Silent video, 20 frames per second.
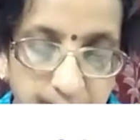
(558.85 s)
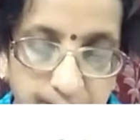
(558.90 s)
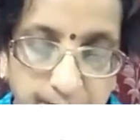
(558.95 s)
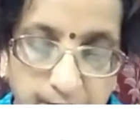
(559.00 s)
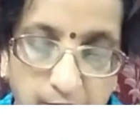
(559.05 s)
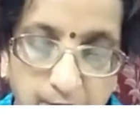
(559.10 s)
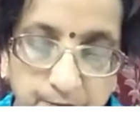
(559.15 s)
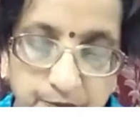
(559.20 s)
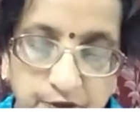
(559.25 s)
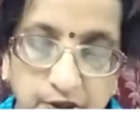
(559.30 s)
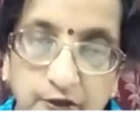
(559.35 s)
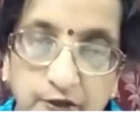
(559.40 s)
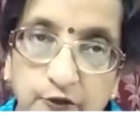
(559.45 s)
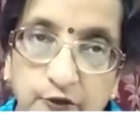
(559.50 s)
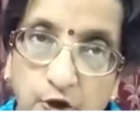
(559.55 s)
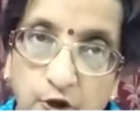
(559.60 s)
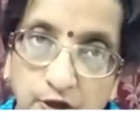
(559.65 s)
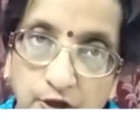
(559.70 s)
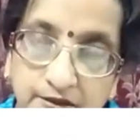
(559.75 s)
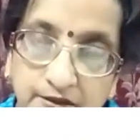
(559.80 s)
from the
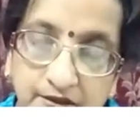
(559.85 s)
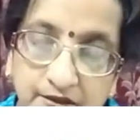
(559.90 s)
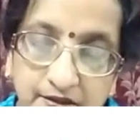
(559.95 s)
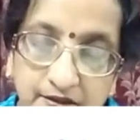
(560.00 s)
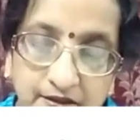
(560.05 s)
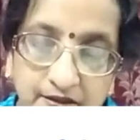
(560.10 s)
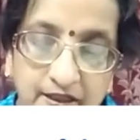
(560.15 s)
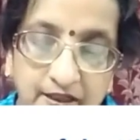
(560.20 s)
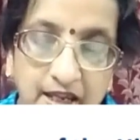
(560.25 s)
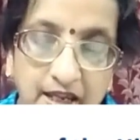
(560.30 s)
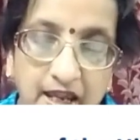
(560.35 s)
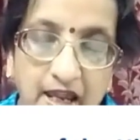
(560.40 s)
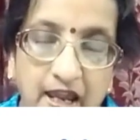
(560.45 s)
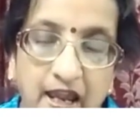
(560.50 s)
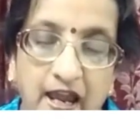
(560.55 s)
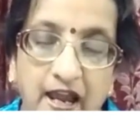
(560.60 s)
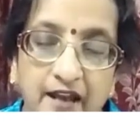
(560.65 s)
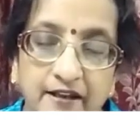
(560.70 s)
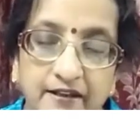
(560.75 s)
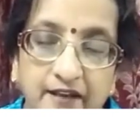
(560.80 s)
north
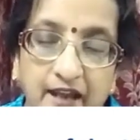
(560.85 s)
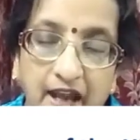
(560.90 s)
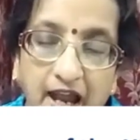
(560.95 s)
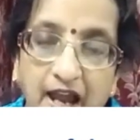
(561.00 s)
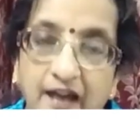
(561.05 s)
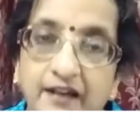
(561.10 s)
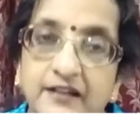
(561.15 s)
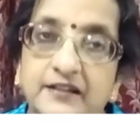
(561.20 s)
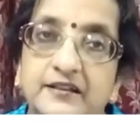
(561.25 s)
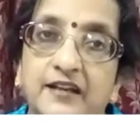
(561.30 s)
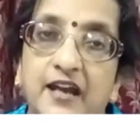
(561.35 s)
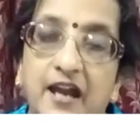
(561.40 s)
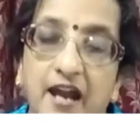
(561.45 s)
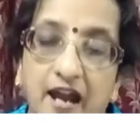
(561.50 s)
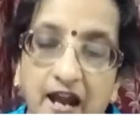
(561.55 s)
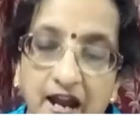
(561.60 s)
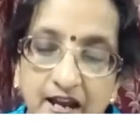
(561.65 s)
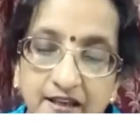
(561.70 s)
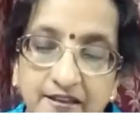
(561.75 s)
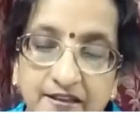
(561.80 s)
and act
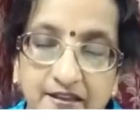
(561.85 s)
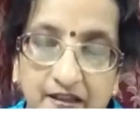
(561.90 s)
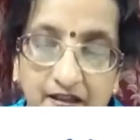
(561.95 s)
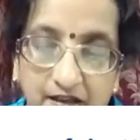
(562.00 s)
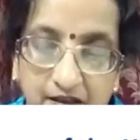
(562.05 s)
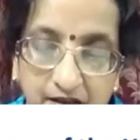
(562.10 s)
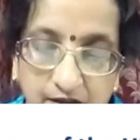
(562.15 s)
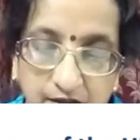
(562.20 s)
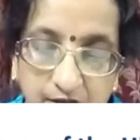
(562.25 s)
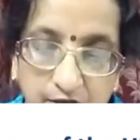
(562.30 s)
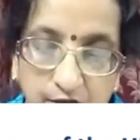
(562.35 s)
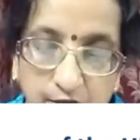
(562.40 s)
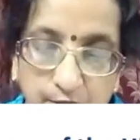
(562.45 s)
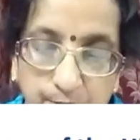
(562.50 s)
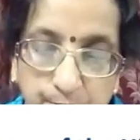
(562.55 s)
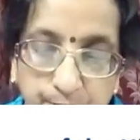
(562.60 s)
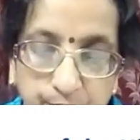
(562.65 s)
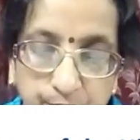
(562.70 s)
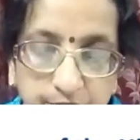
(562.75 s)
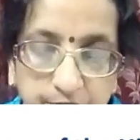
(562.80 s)
as a
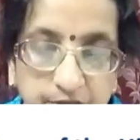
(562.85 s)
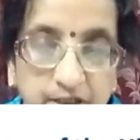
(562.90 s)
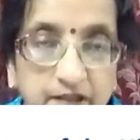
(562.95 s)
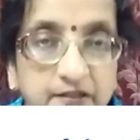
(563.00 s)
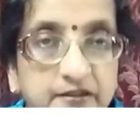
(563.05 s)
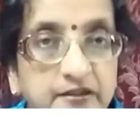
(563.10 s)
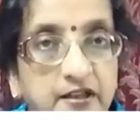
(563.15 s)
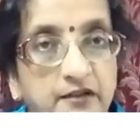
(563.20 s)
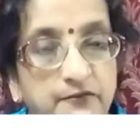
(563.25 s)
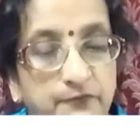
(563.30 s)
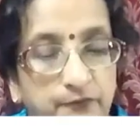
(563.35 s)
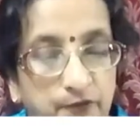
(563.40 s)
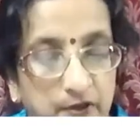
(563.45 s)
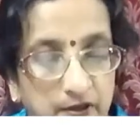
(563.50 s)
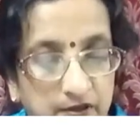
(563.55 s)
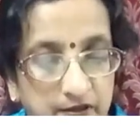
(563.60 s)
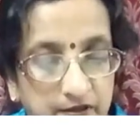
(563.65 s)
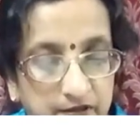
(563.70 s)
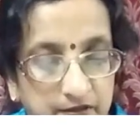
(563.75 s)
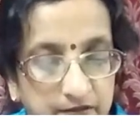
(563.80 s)
protective
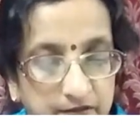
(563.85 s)
wall.